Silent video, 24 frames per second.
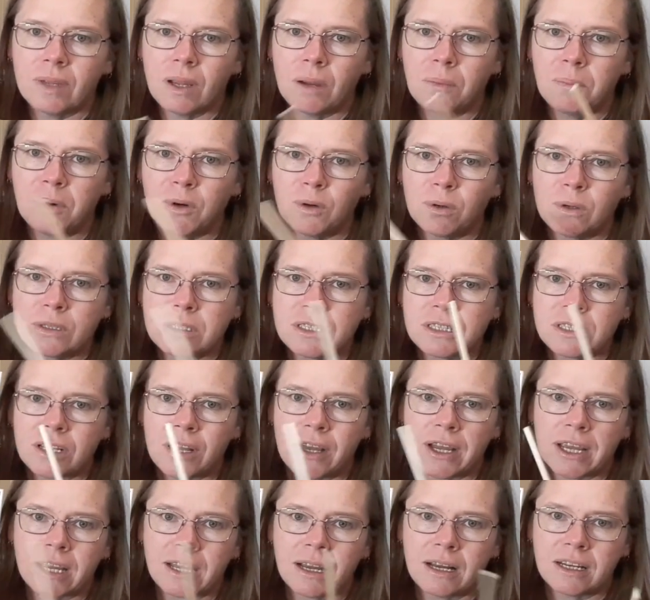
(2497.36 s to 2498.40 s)
boards
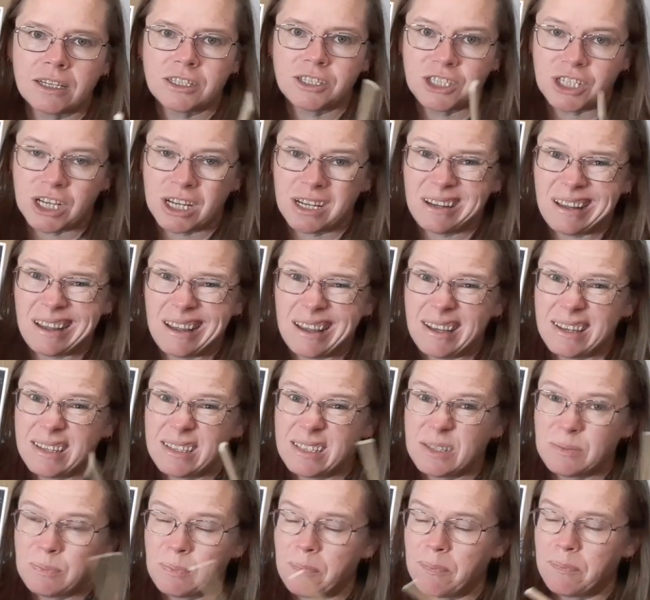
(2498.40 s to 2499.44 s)
like Jen
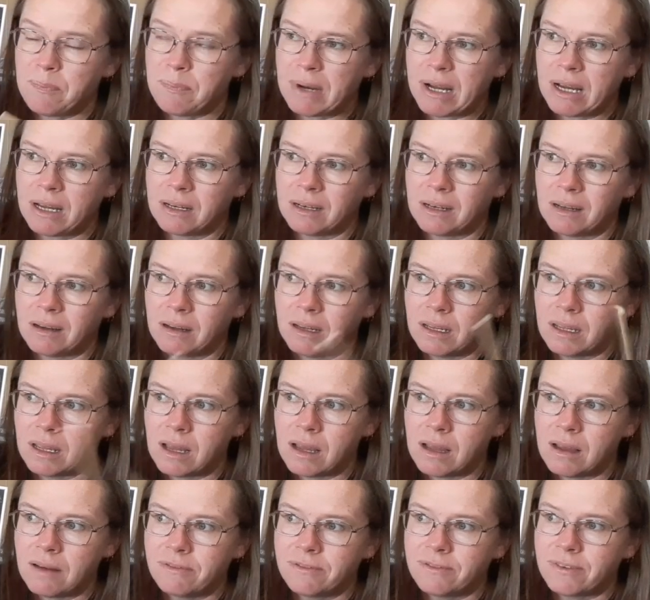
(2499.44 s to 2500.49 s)
has, but I
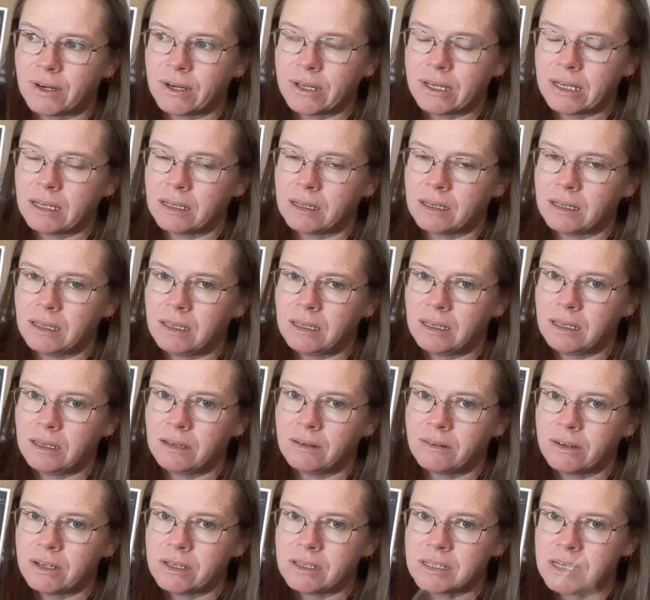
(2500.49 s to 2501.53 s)
can't find any
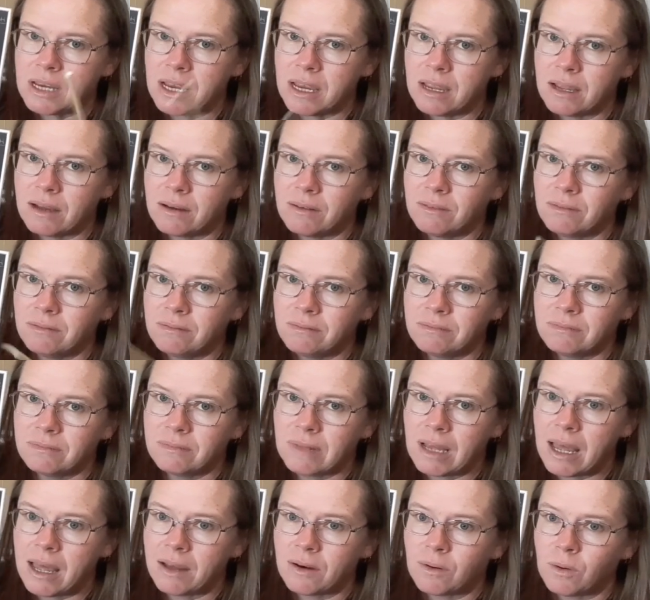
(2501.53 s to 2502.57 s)
here in town
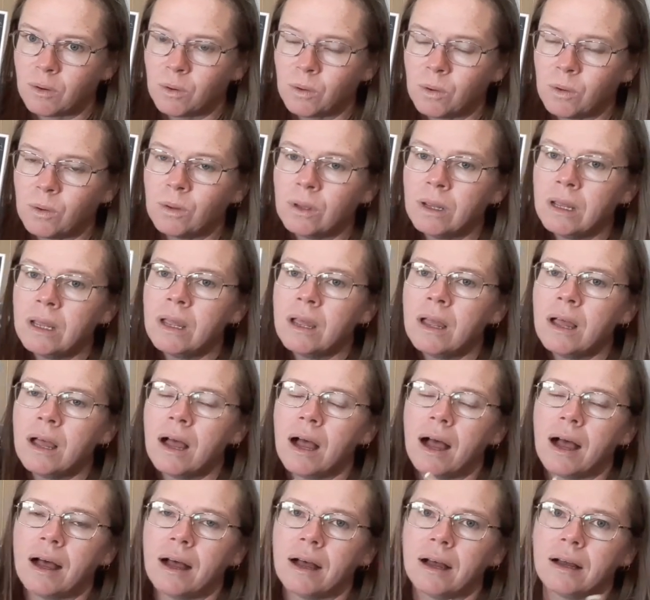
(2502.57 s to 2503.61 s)
at all.
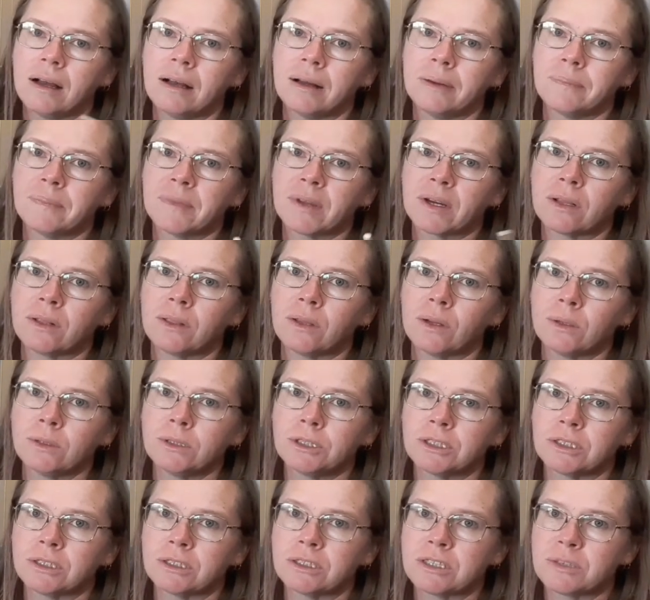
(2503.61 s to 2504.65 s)
The
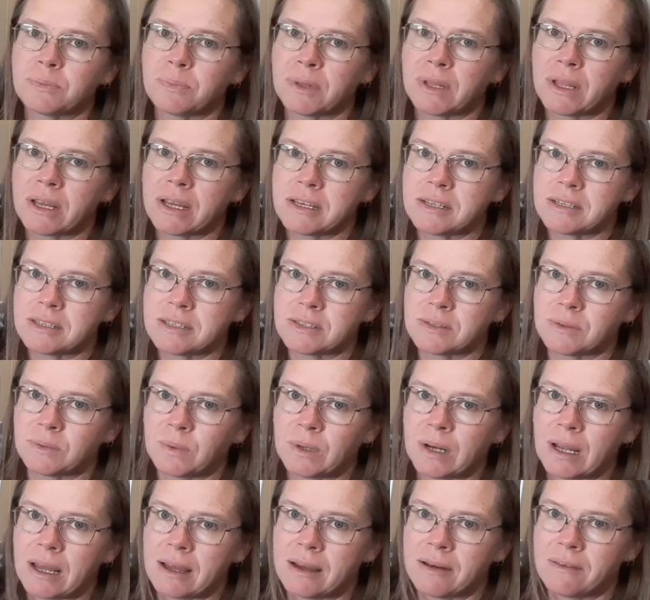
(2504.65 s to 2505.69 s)
closest place that
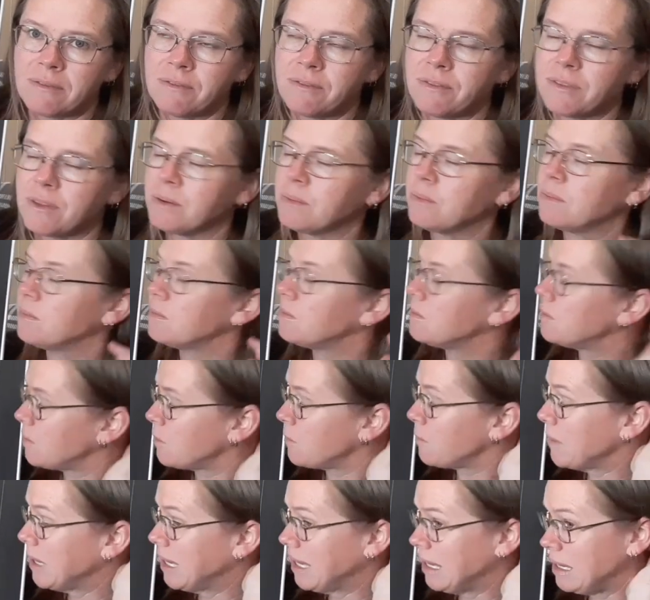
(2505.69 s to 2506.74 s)
would have them for
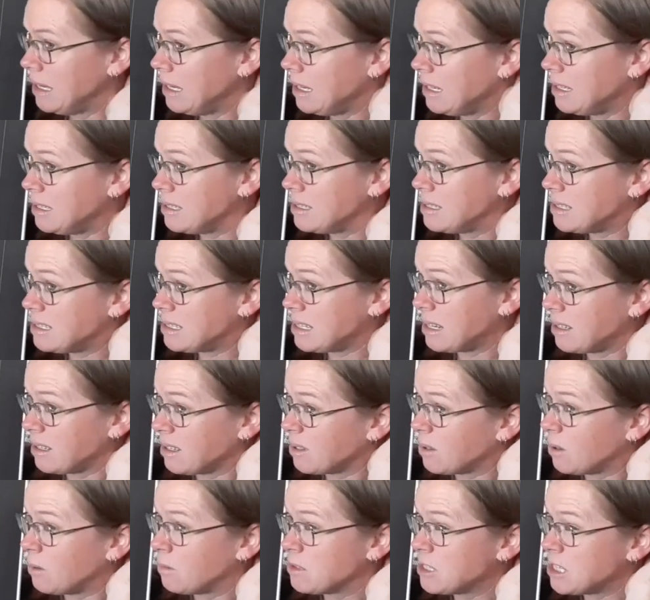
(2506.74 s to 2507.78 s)
me is down in
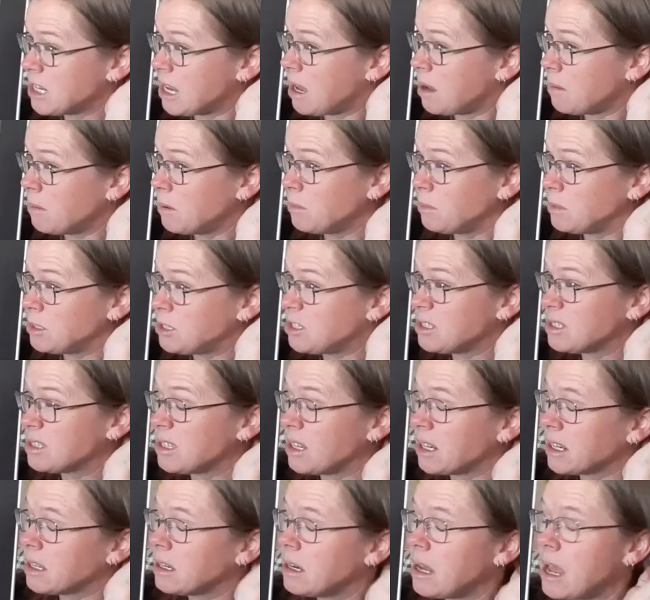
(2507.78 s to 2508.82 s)
Coffs Harbour, which is
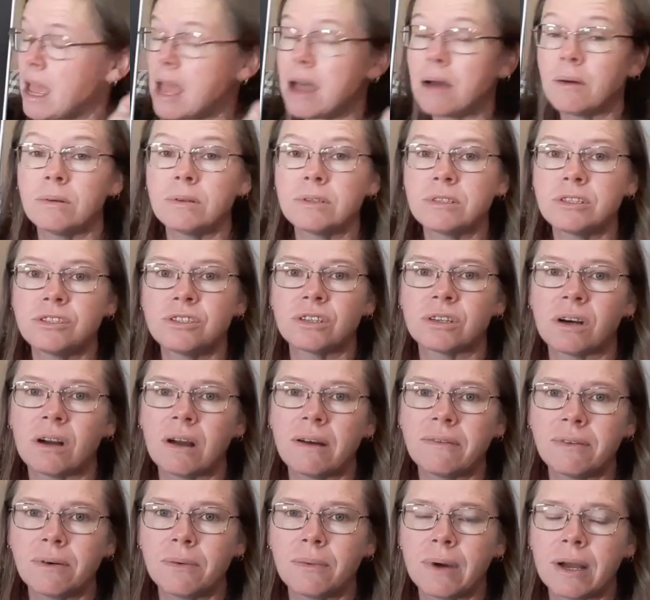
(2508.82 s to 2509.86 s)
like an hour's
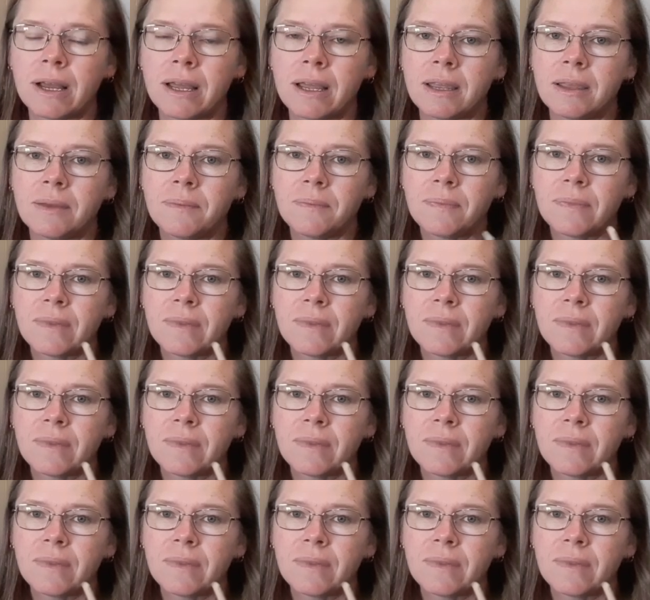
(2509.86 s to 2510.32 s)
drive away.